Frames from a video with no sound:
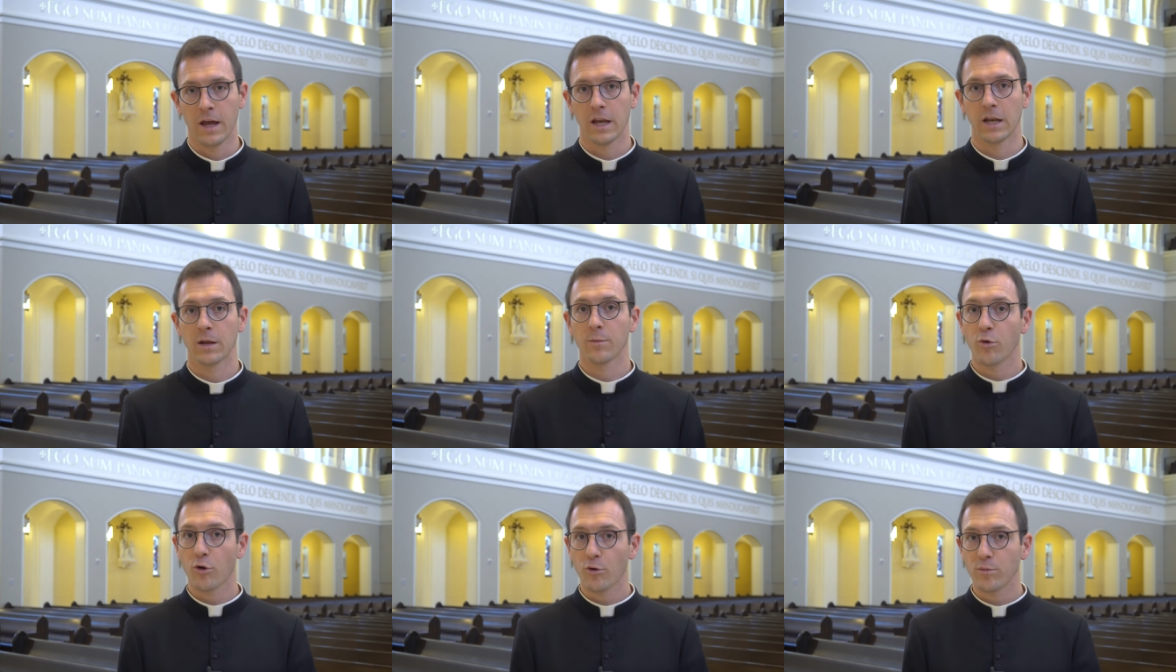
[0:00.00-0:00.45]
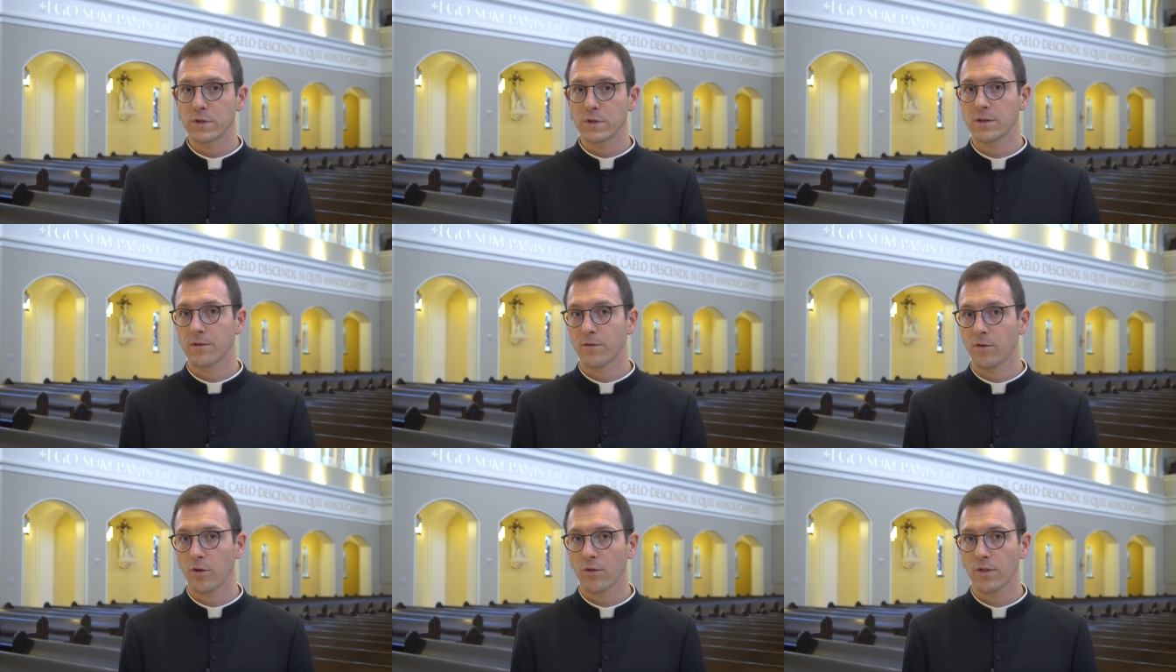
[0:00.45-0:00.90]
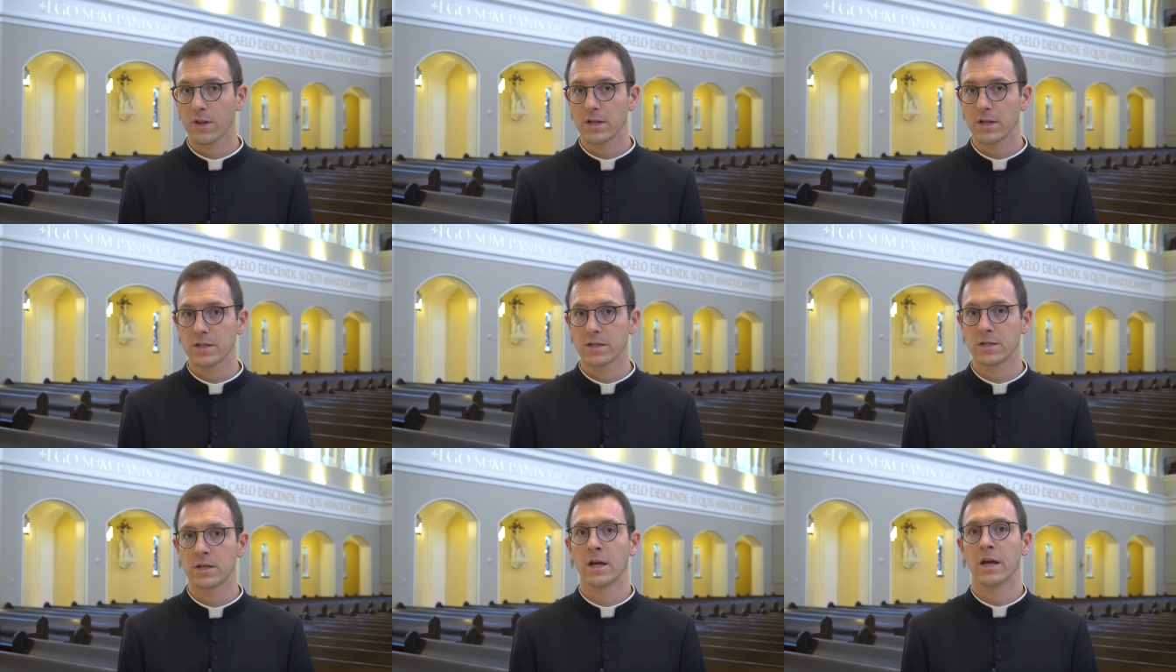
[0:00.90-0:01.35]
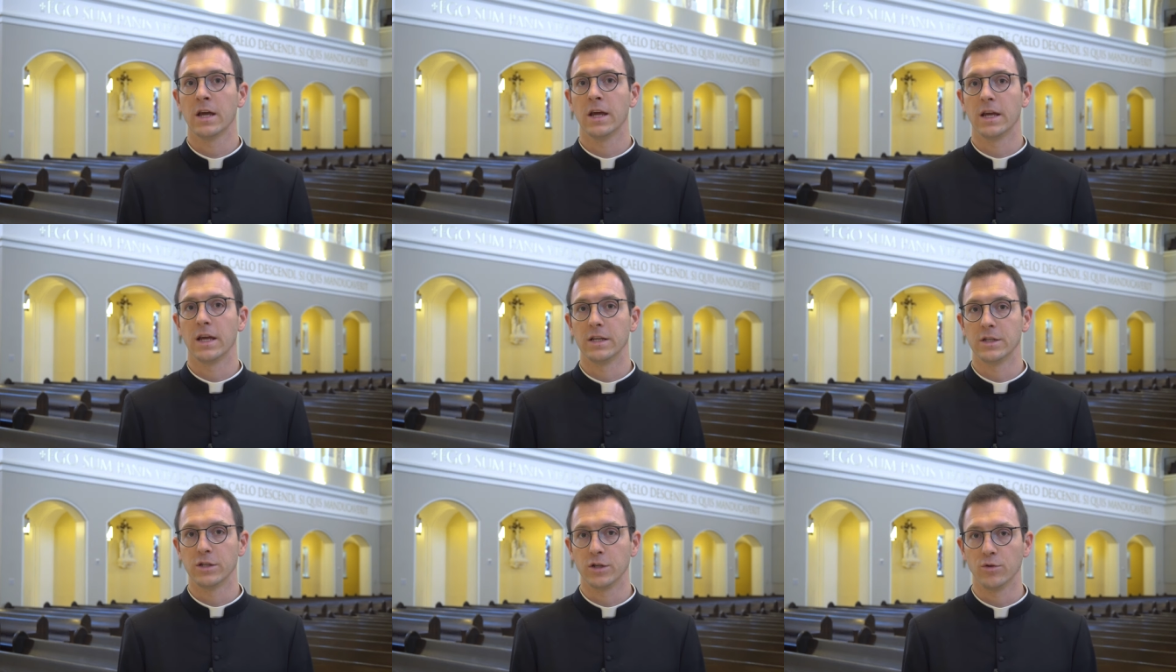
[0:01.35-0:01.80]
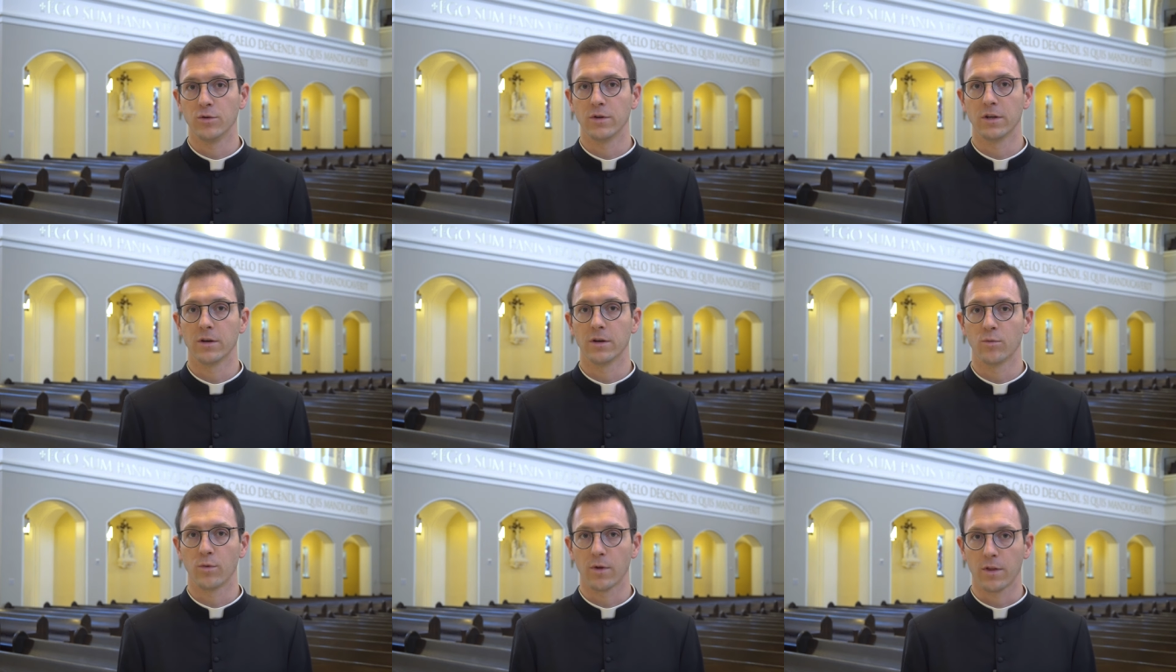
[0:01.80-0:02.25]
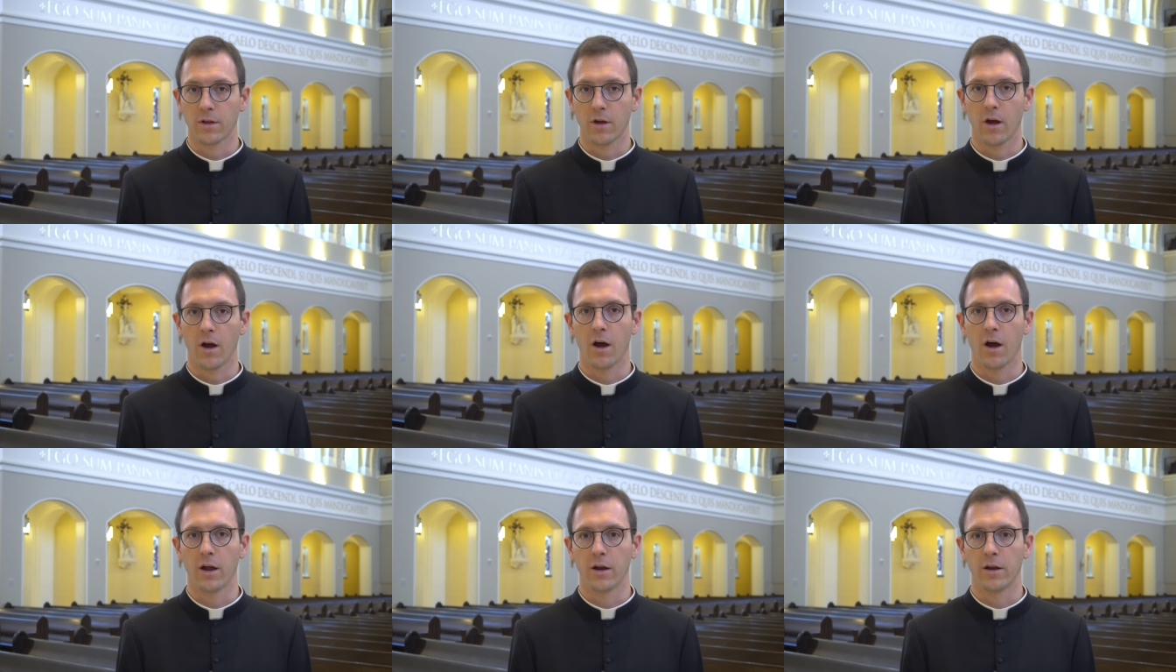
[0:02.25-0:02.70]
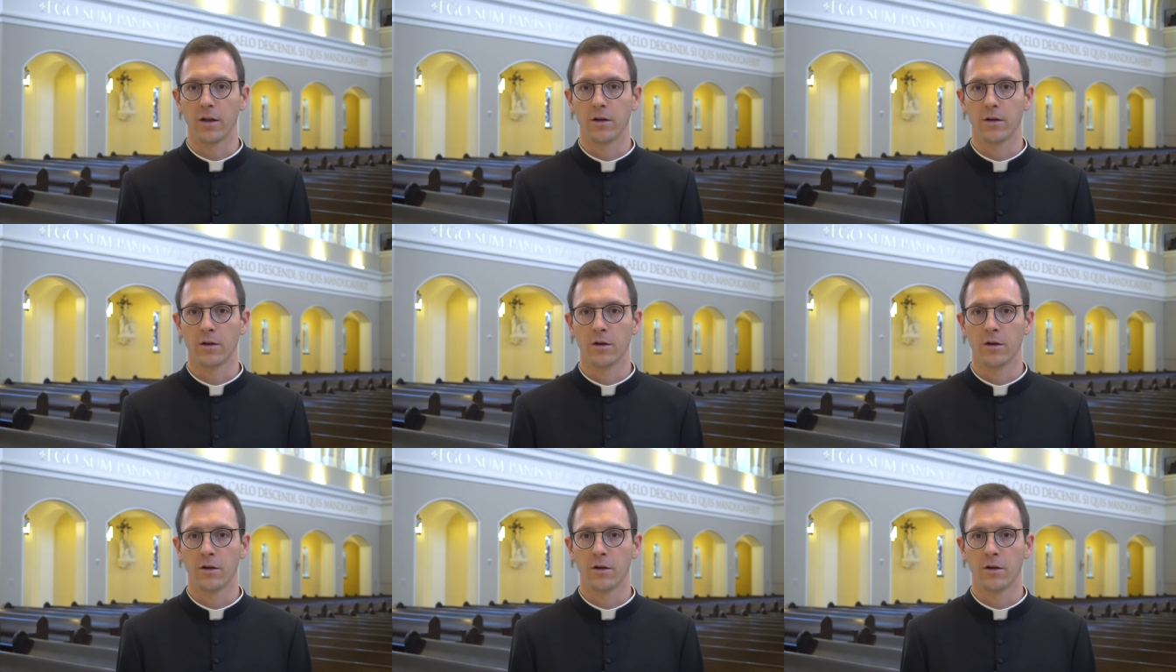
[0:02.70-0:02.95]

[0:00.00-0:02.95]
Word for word: And the purpose of all this is union with God.